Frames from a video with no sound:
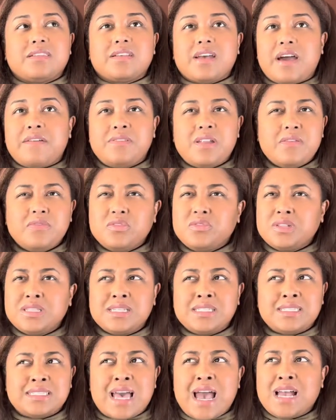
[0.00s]
I've never really
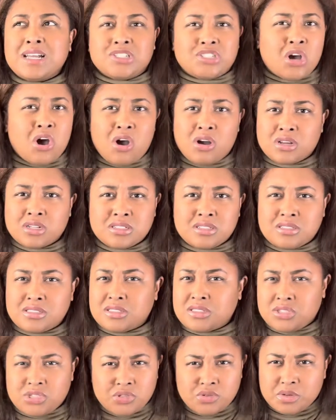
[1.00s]
sat and talked
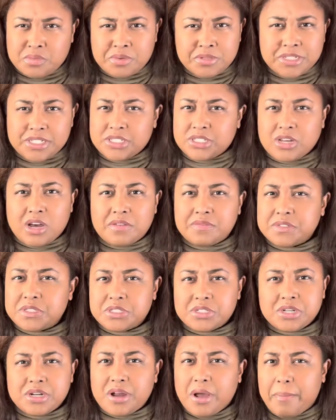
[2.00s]
to a police
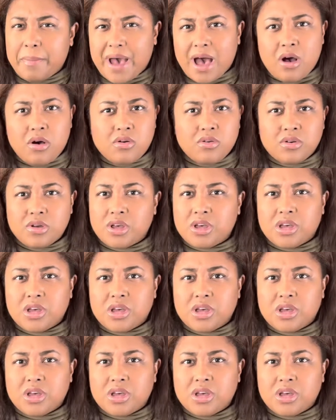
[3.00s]
officer about